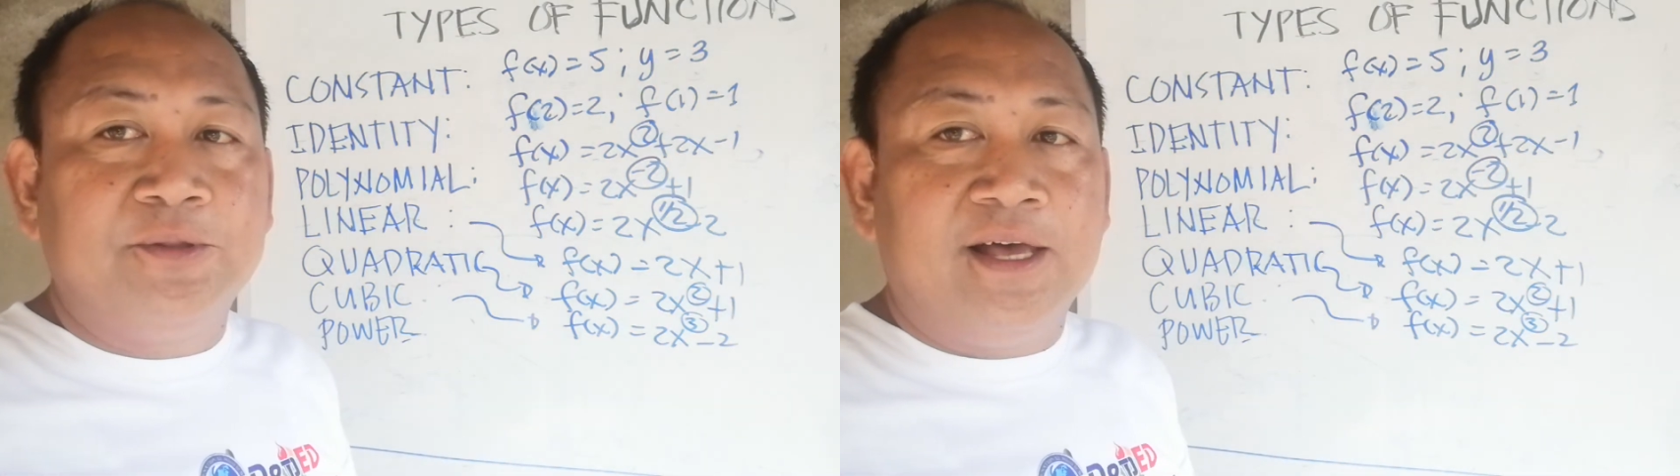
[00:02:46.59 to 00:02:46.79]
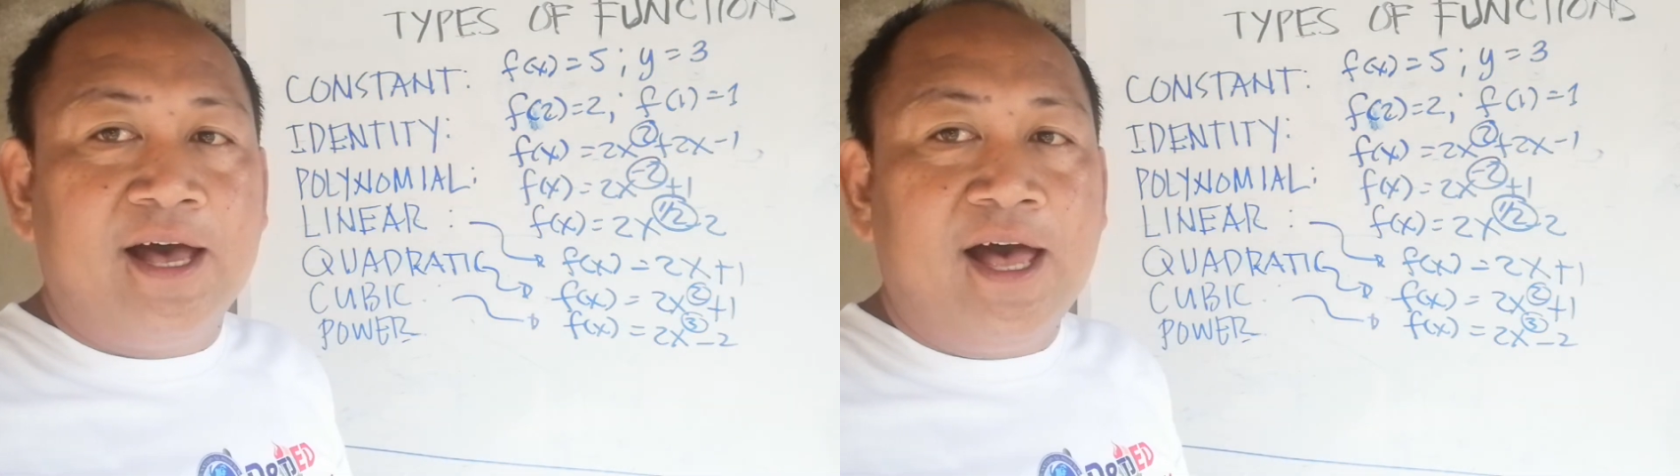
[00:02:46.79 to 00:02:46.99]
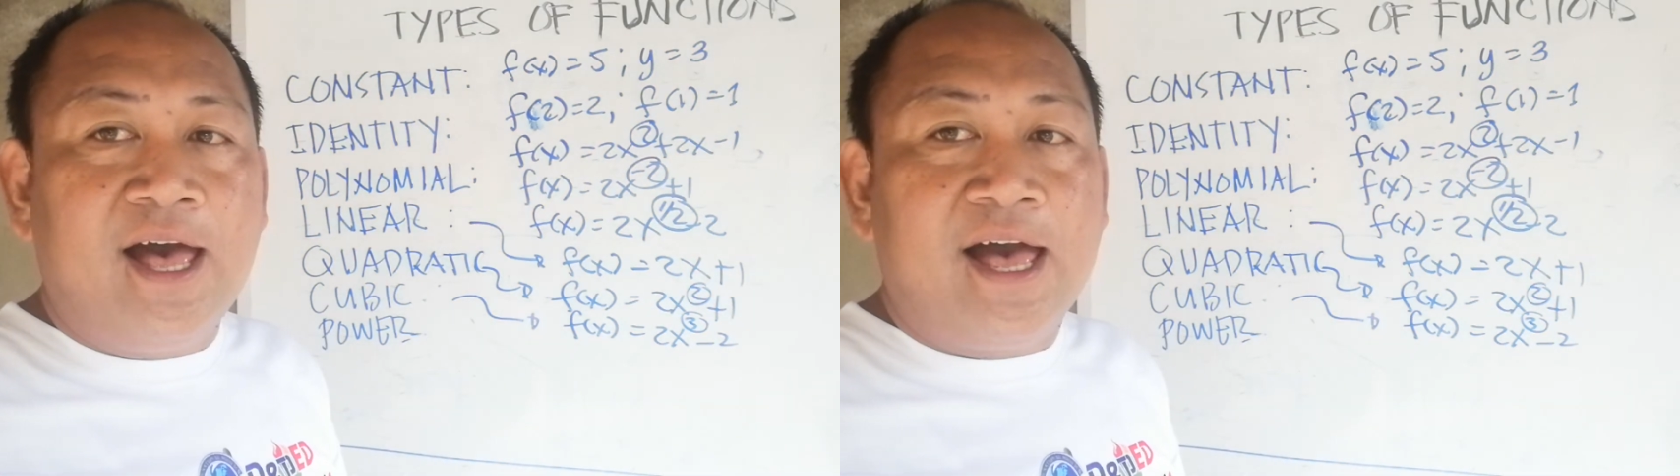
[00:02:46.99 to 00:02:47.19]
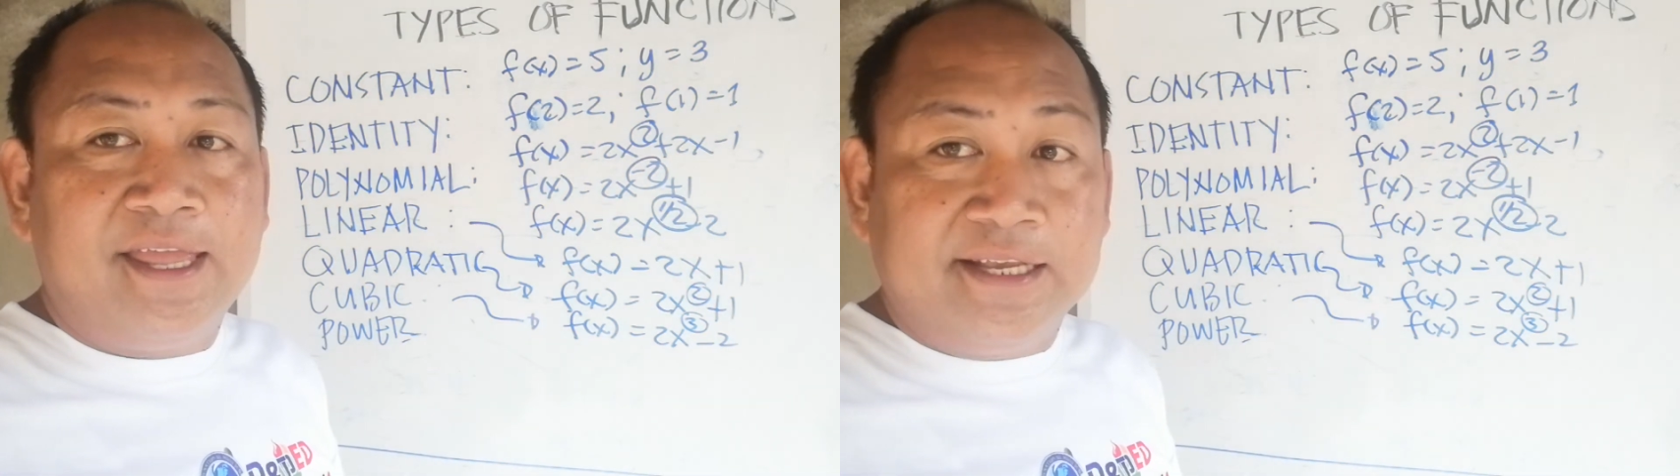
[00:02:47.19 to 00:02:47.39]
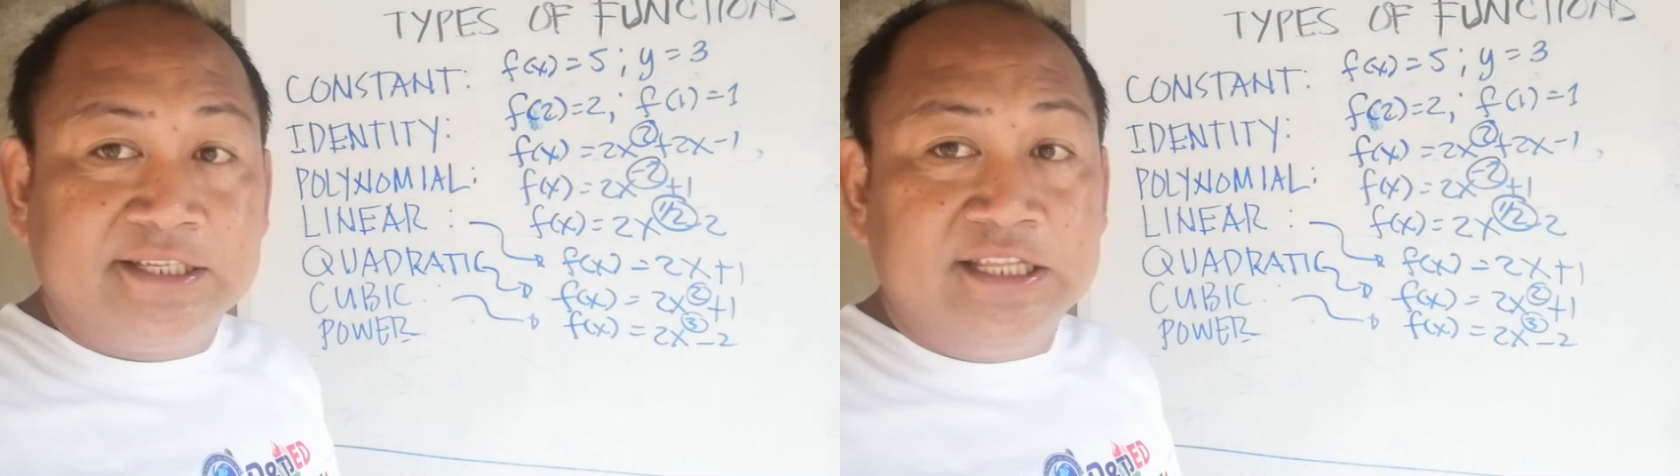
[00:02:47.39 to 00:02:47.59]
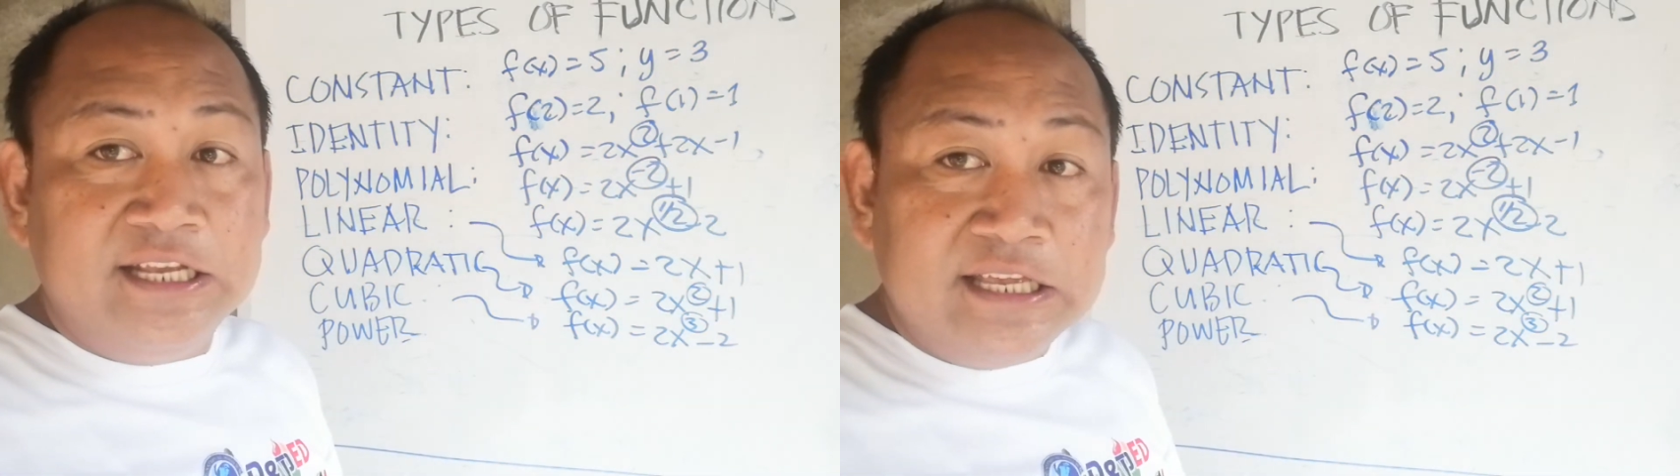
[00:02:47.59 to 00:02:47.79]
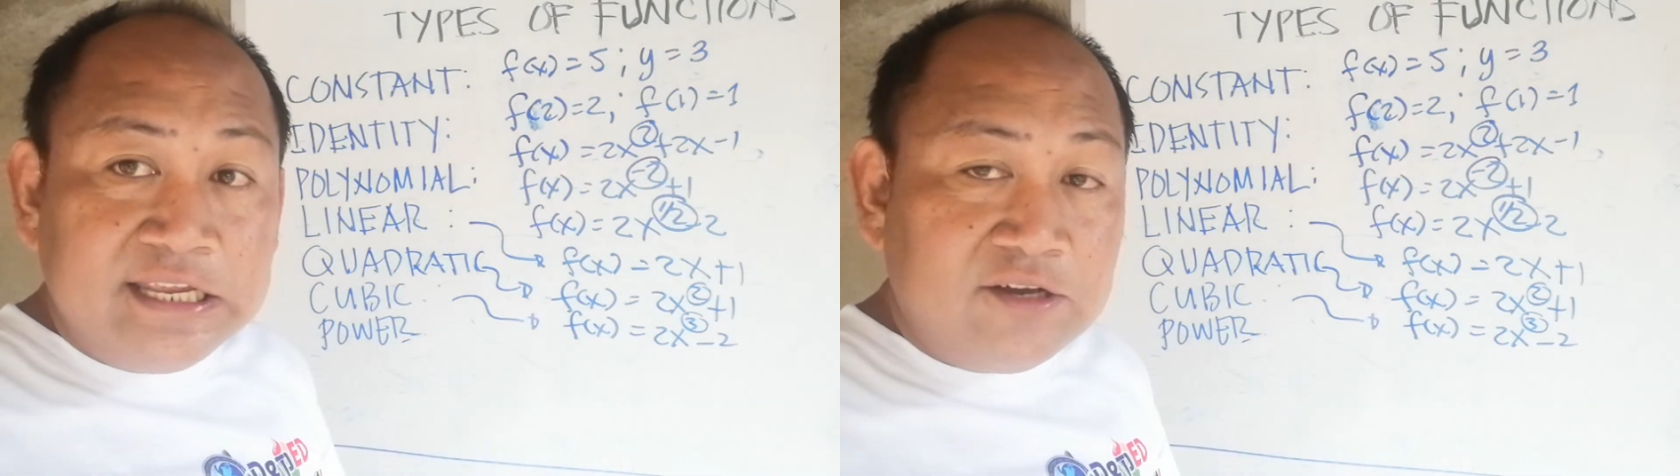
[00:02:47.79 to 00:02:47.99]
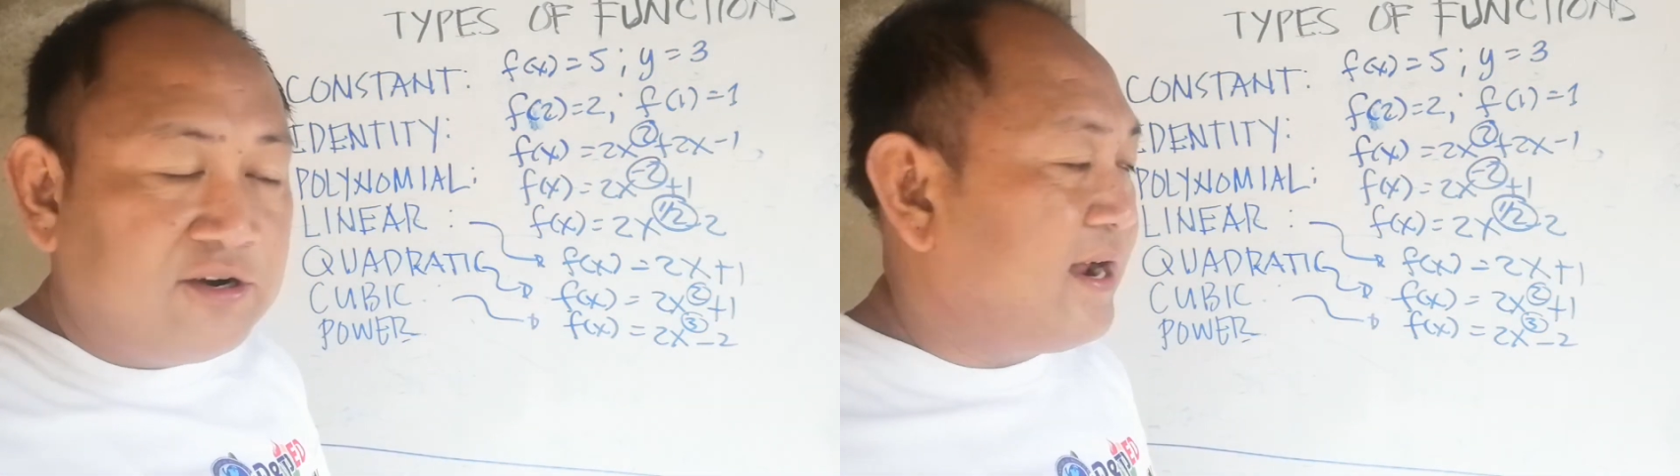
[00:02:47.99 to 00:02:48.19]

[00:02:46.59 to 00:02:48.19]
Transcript: the highest degree or